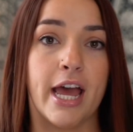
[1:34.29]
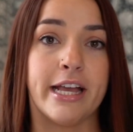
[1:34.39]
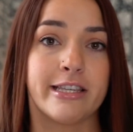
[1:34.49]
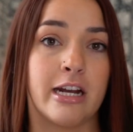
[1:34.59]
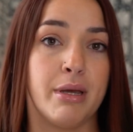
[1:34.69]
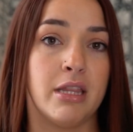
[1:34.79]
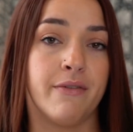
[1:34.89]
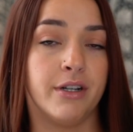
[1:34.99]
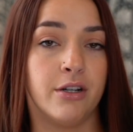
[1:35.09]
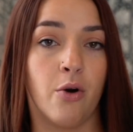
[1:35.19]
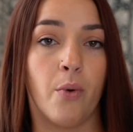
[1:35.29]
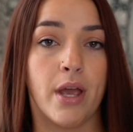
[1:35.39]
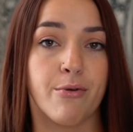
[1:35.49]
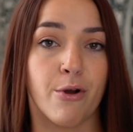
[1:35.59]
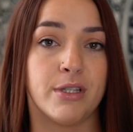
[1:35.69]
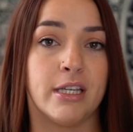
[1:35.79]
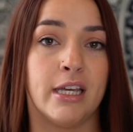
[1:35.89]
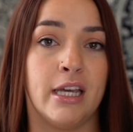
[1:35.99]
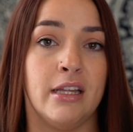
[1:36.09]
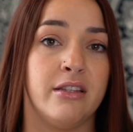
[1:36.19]
It's gonna be the vanilla whey
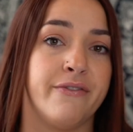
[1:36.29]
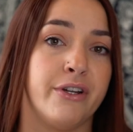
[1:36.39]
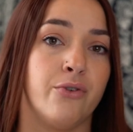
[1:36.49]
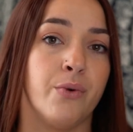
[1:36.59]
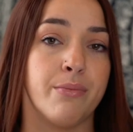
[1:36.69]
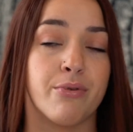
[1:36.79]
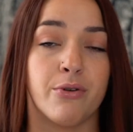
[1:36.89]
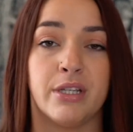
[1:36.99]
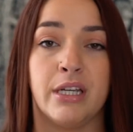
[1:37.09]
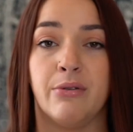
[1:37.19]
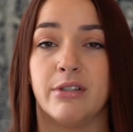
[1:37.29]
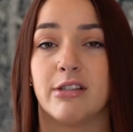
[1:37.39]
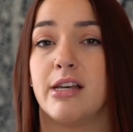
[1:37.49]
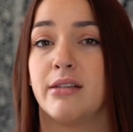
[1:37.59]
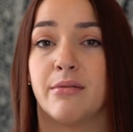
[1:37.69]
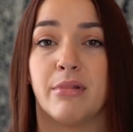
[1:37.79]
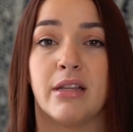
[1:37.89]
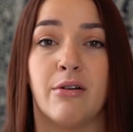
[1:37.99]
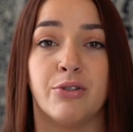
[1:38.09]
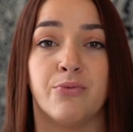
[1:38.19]
protein. The vanilla whey protein was like something
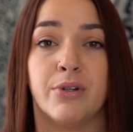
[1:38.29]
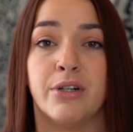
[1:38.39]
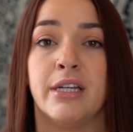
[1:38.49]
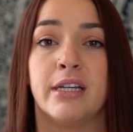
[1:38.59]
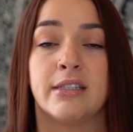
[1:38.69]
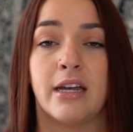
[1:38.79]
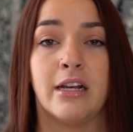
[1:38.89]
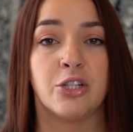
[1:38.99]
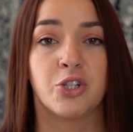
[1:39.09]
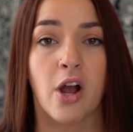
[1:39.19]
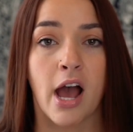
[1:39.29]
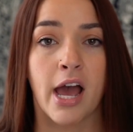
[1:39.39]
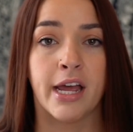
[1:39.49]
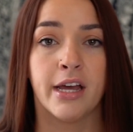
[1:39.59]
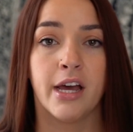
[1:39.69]
that I was really excited to try.